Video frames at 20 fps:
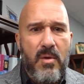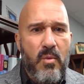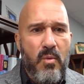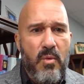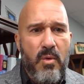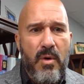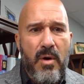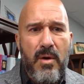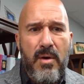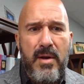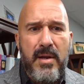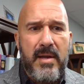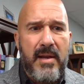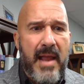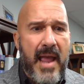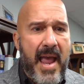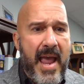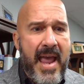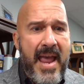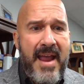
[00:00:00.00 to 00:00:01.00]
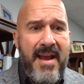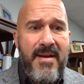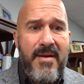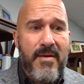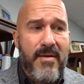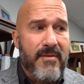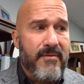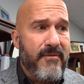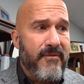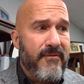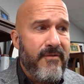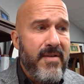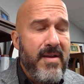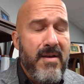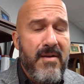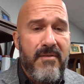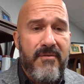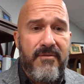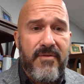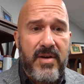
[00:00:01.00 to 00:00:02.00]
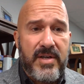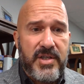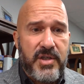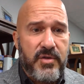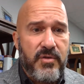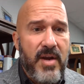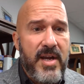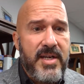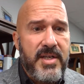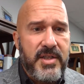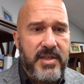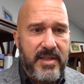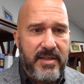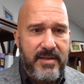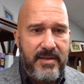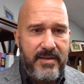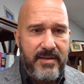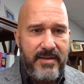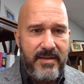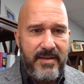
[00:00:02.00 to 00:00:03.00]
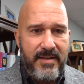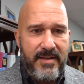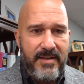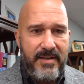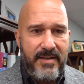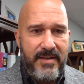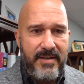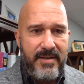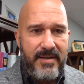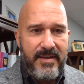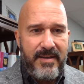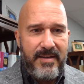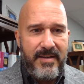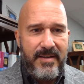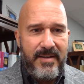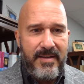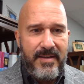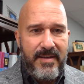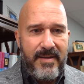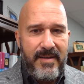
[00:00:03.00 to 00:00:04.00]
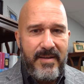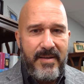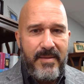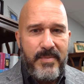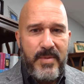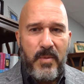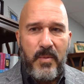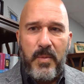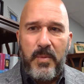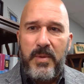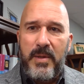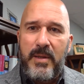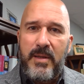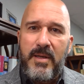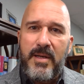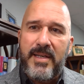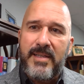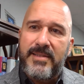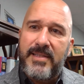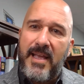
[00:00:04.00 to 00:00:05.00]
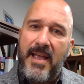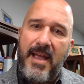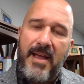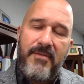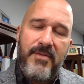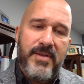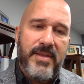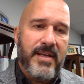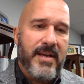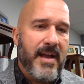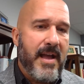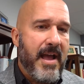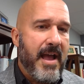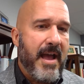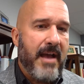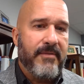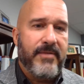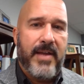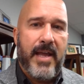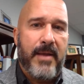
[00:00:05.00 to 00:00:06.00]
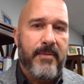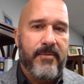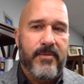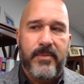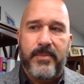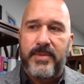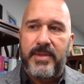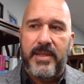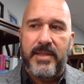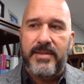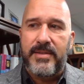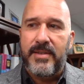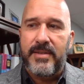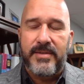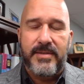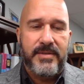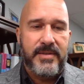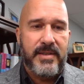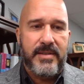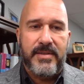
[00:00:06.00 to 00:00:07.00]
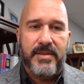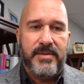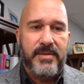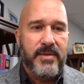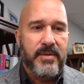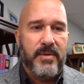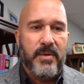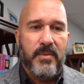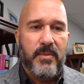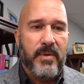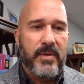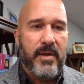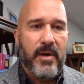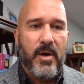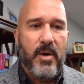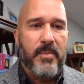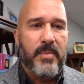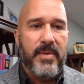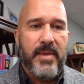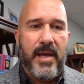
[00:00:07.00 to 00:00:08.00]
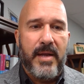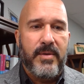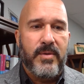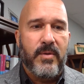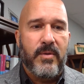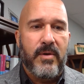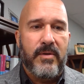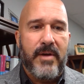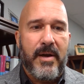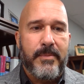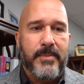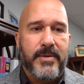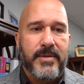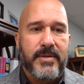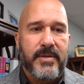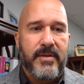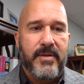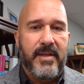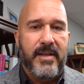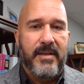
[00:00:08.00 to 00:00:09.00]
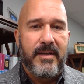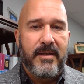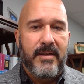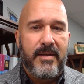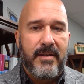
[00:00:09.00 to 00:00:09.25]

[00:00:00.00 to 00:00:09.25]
and worry and anger and fear and frustration. But when we look and say, everything I have came from Jesus, Jesus, you're the one that opened that door of opportunity.